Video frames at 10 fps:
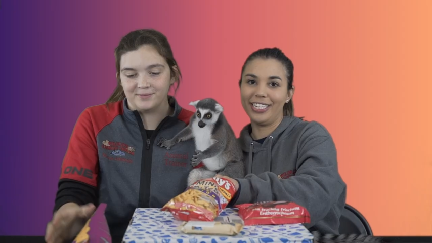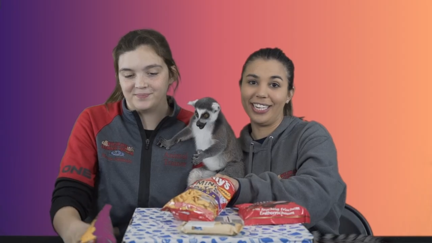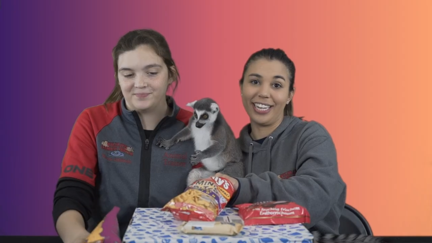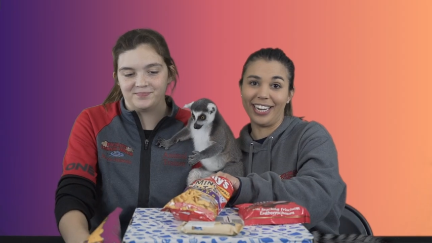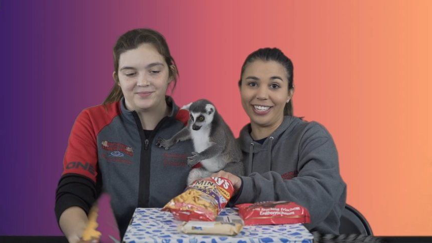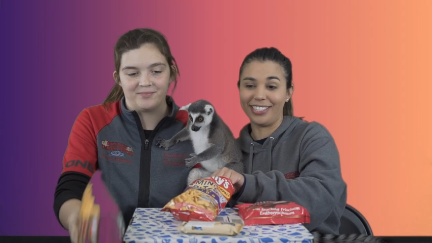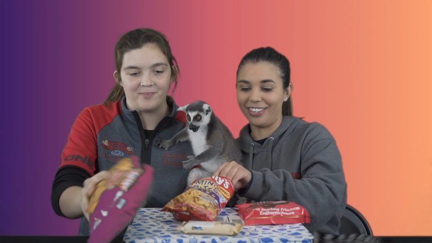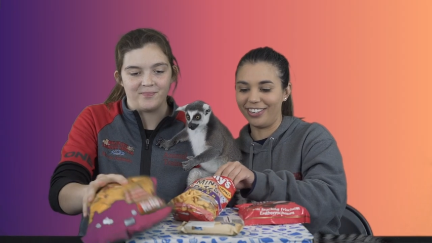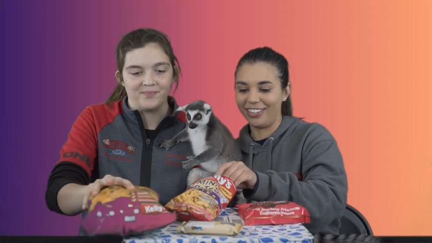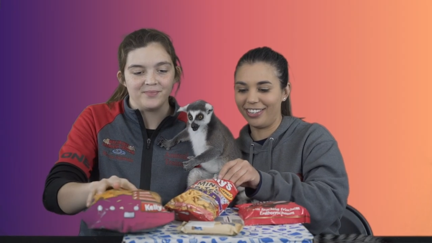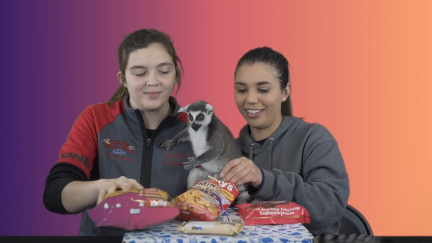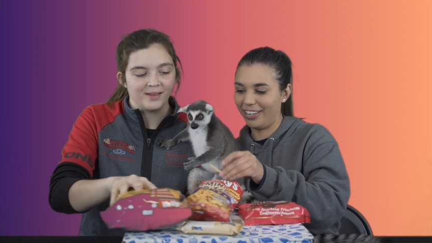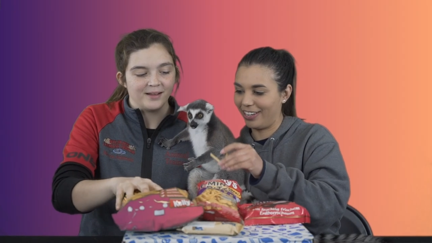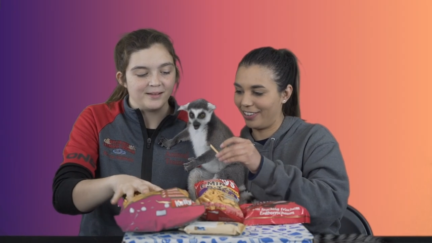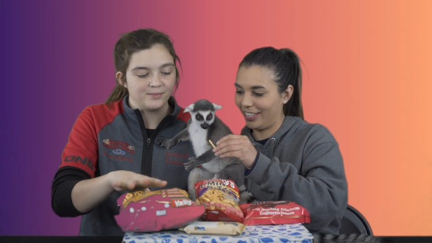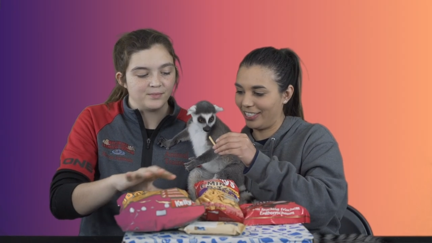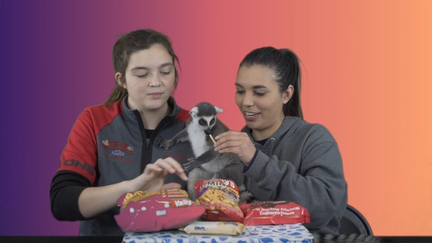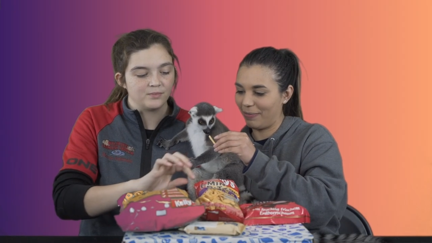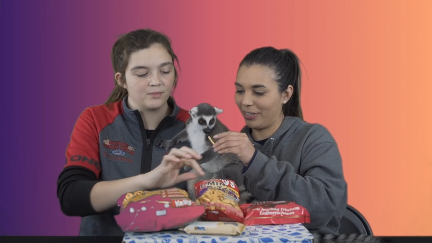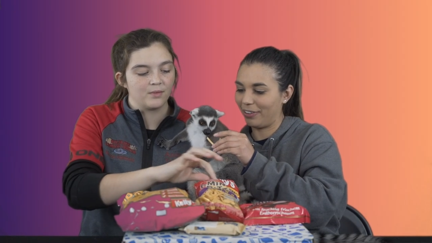Speaker 1: I did get a head start. There you go, Elijah.
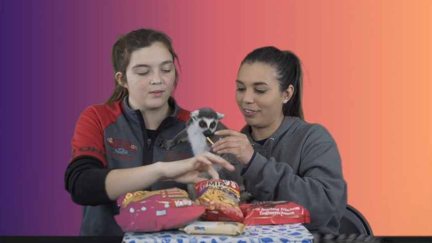How about that